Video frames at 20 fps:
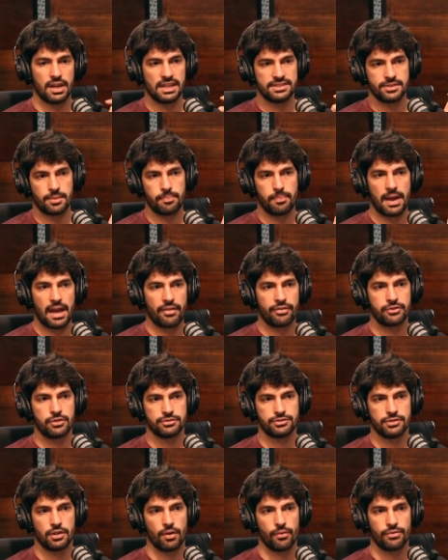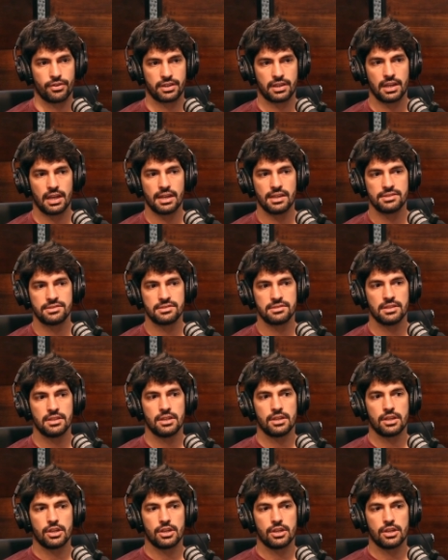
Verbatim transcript: as a path to solve the case